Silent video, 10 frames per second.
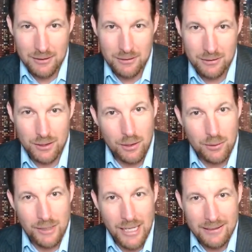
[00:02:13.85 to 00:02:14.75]

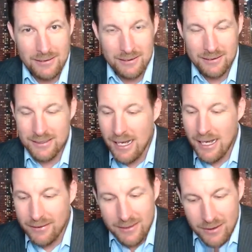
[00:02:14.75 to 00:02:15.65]
So that's
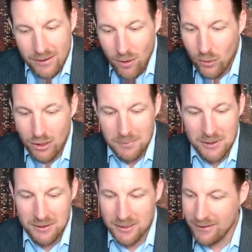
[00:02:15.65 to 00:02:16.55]
nothing
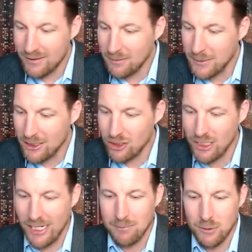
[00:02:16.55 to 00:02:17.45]
horrible, nothing to be
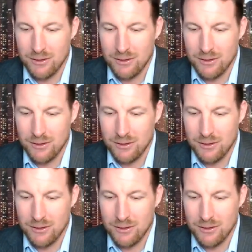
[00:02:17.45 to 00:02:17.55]
ashamed with